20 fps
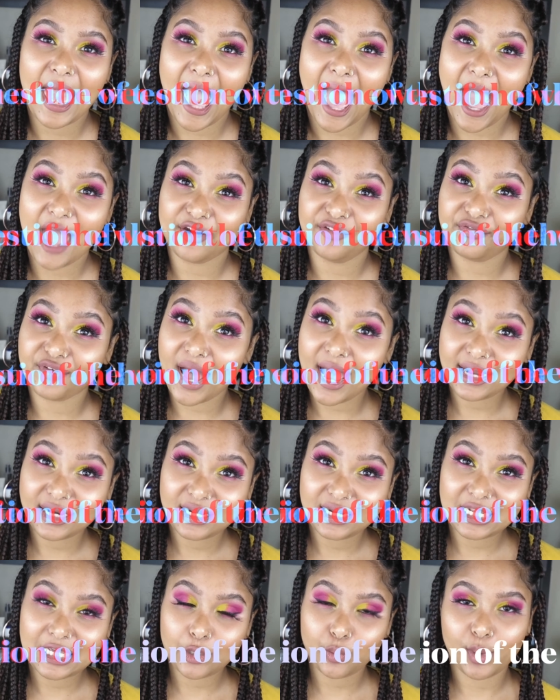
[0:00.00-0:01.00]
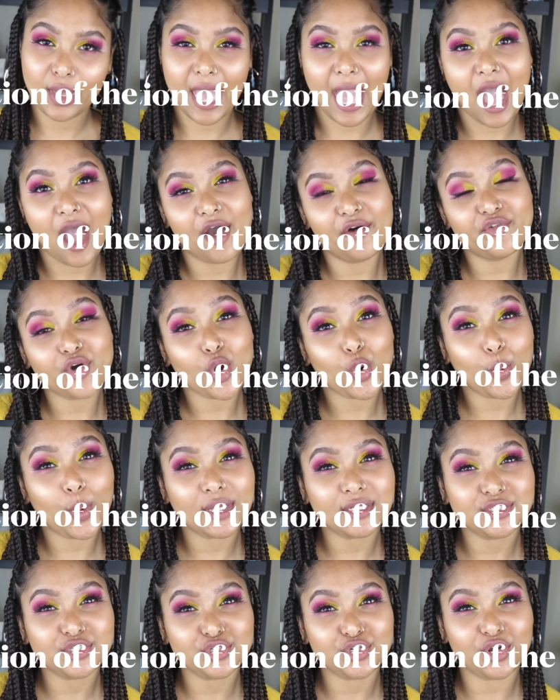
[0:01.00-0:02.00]
and finally, we have
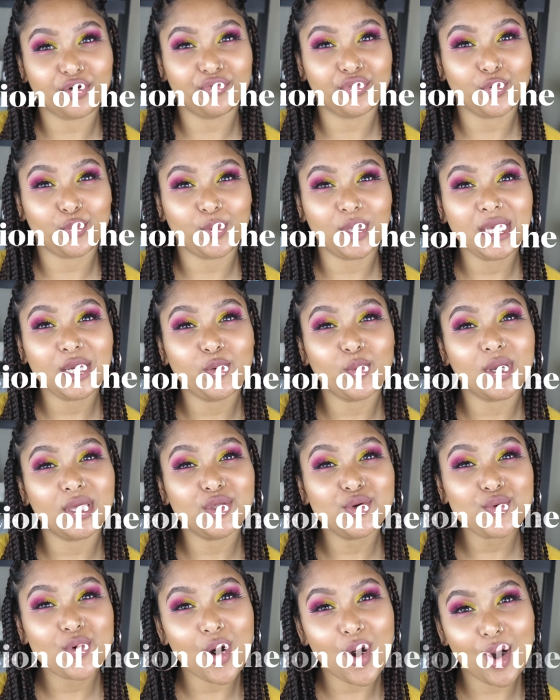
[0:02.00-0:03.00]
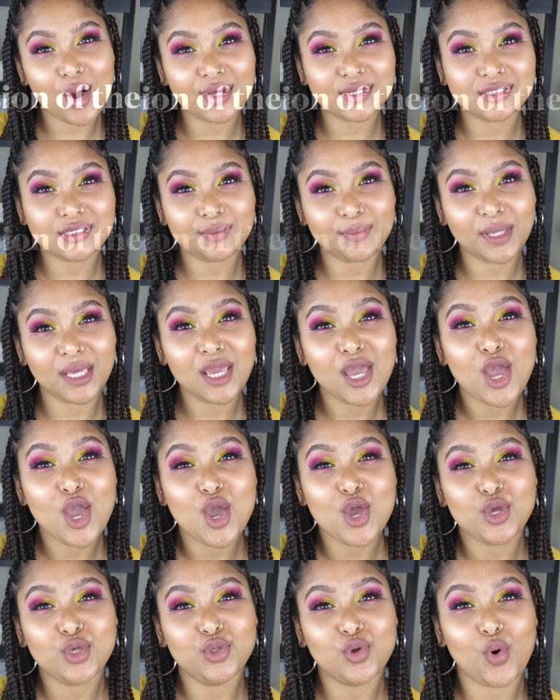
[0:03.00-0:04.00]
question of the week where you ask me
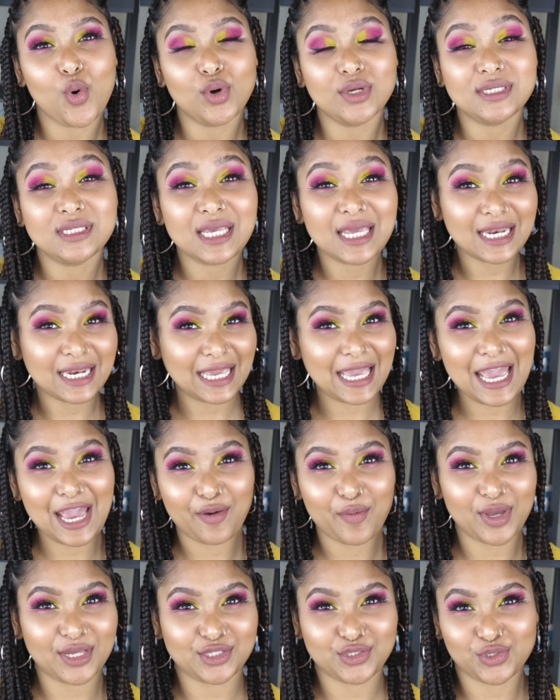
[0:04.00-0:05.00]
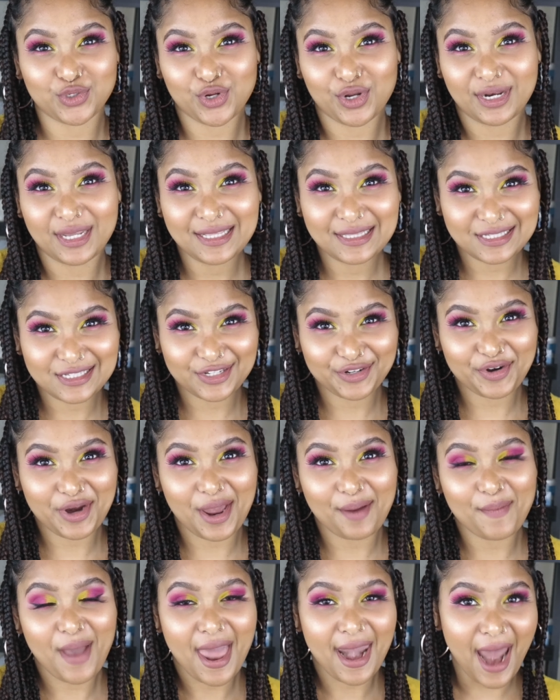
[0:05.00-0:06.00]
your skincare question on
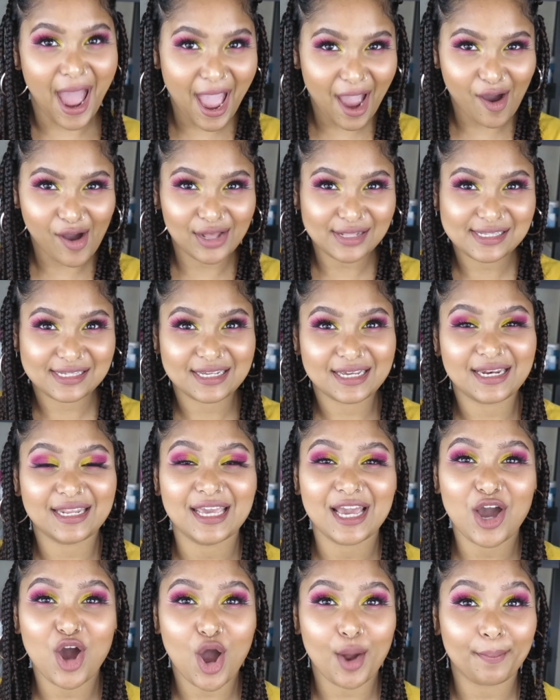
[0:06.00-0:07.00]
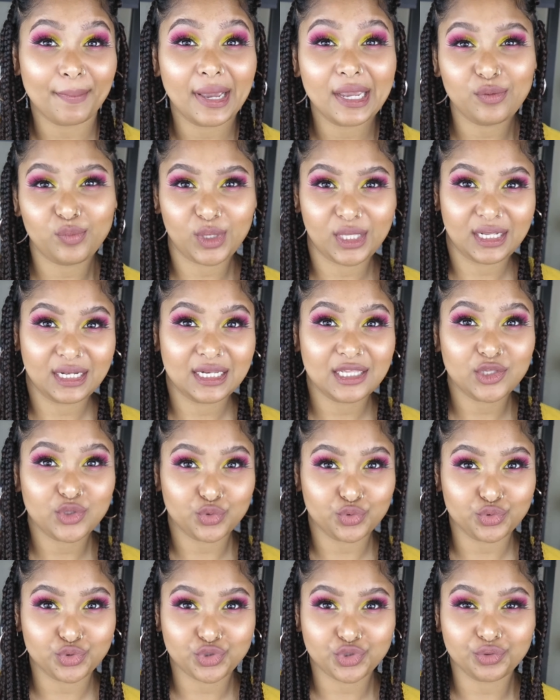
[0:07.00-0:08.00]
Instagram and I answer it here on my weekly
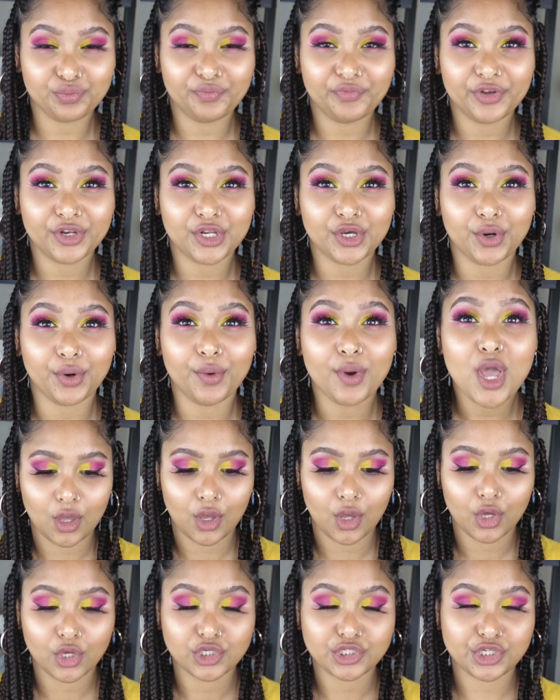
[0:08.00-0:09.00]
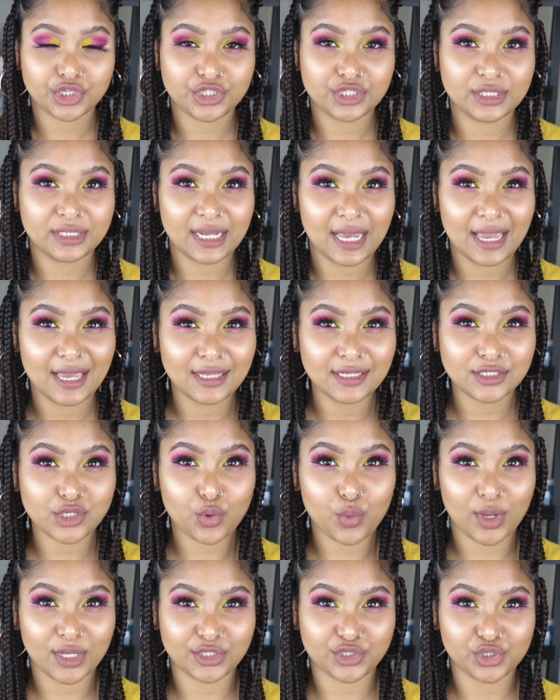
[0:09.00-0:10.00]
YouTube video. So today's
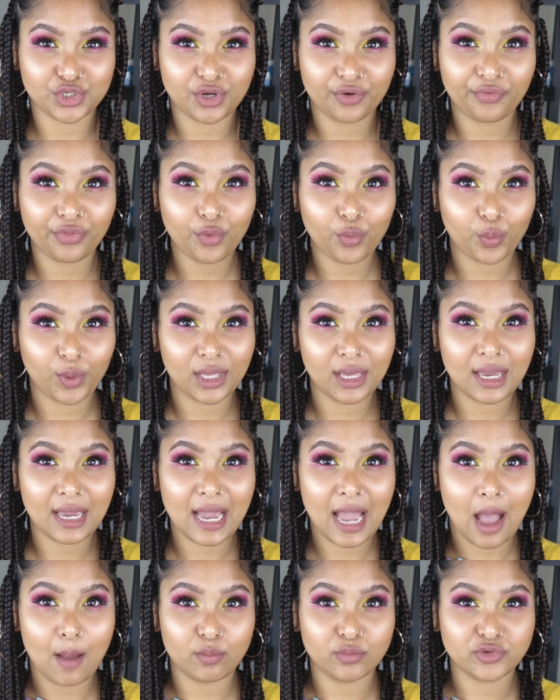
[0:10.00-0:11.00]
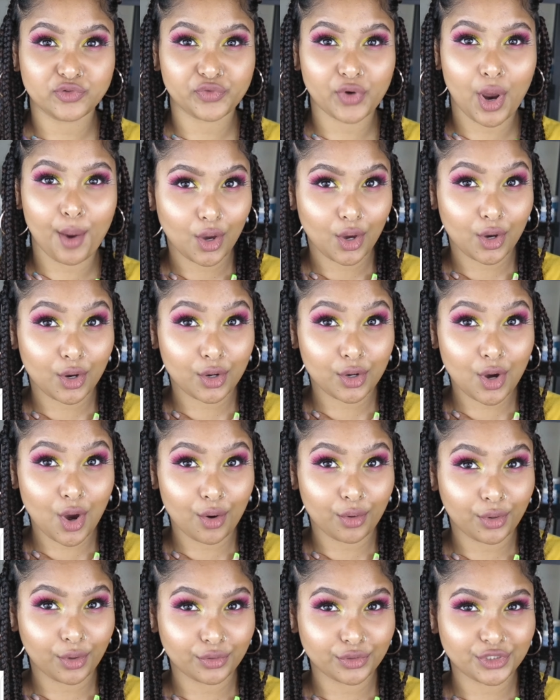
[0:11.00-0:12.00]
question of the week comes from
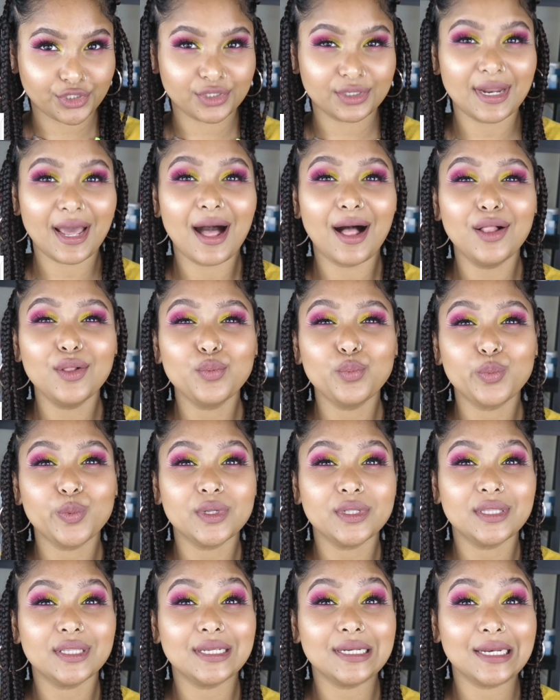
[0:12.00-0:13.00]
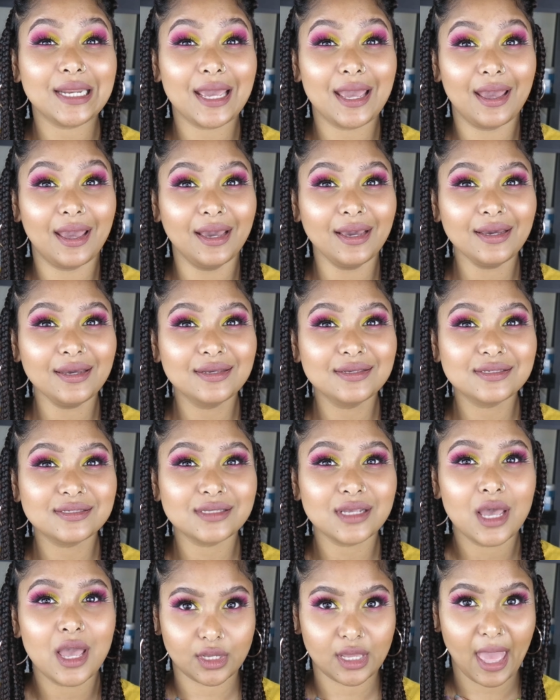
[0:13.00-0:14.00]
Coco Chanel with an
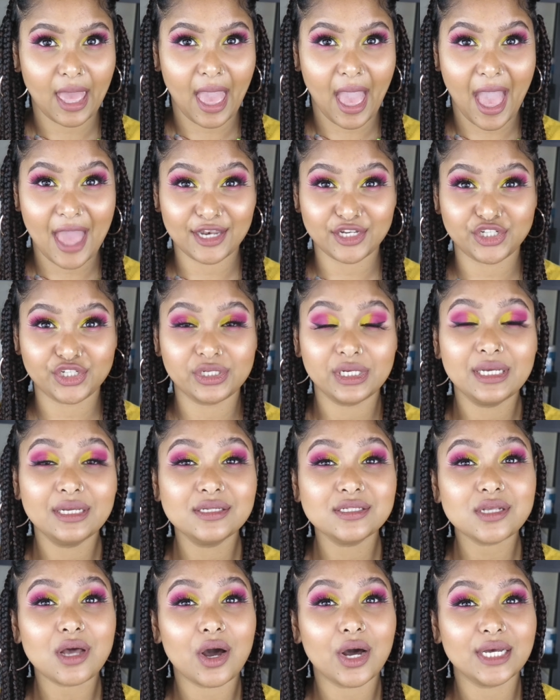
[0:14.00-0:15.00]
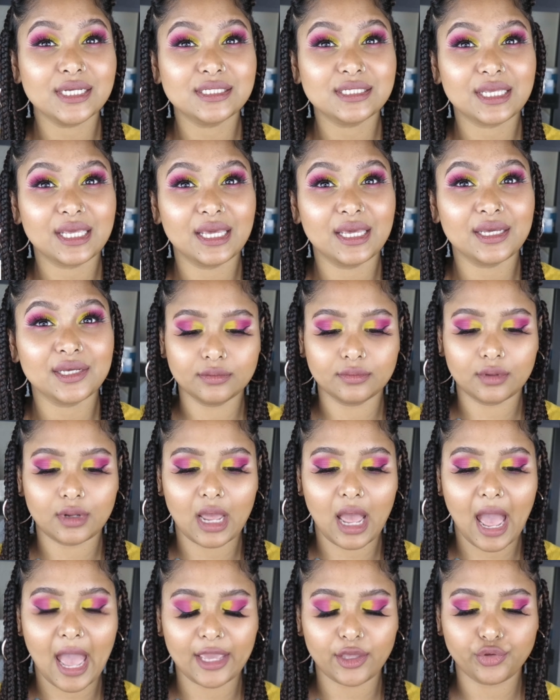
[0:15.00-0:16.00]
X and she is asking
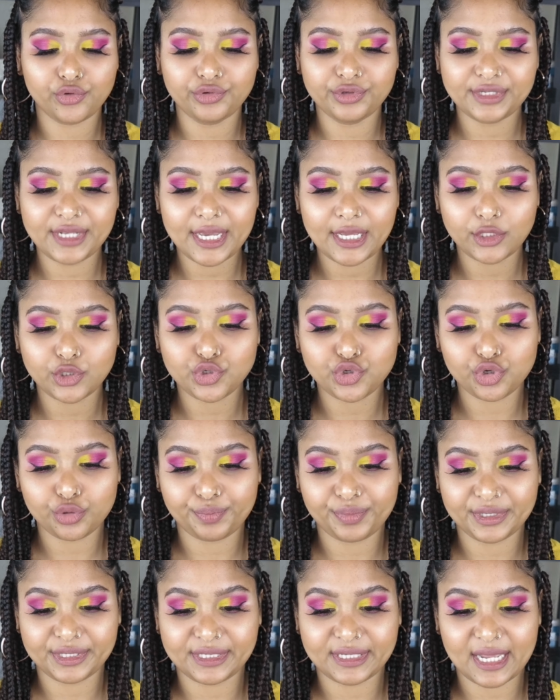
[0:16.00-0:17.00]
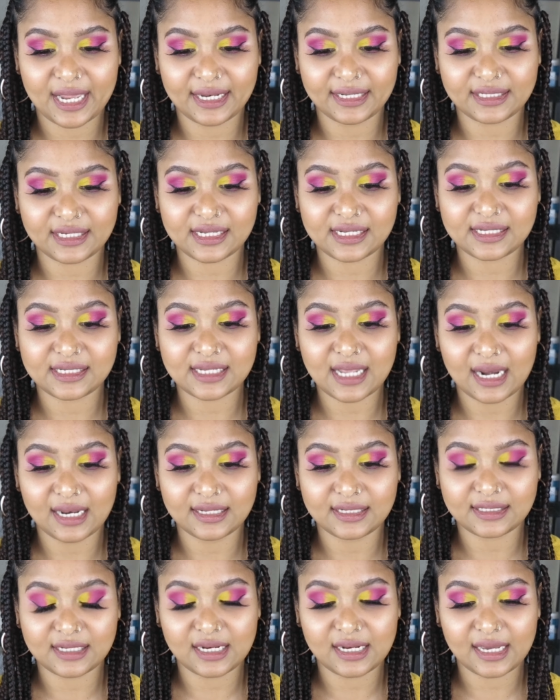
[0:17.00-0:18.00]
I use a 2%
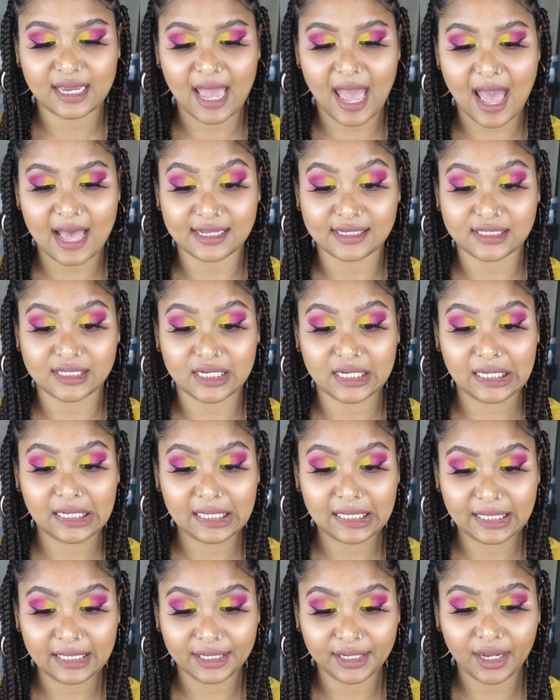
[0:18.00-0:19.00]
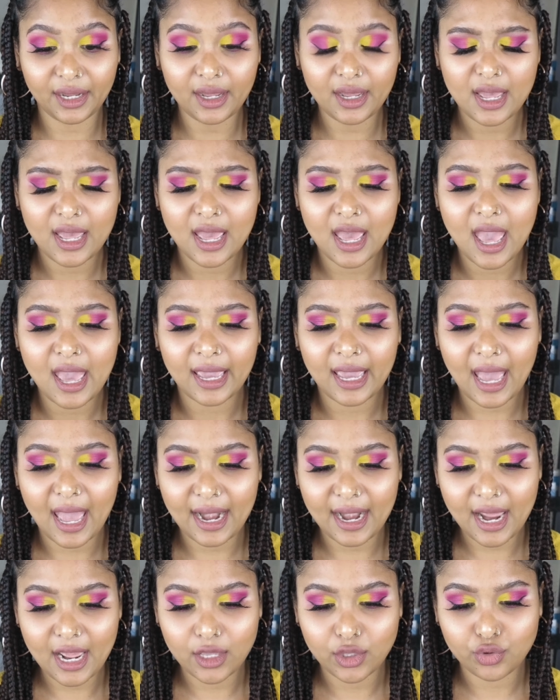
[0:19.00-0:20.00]
salicylic acid cleaner.
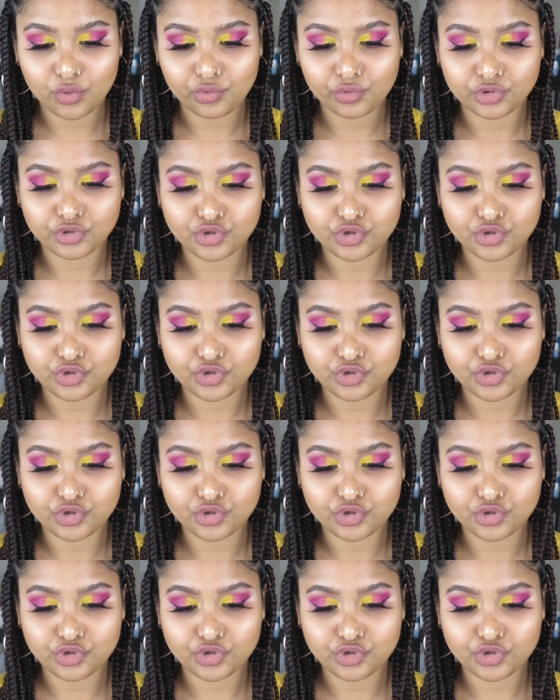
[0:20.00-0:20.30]
Can I use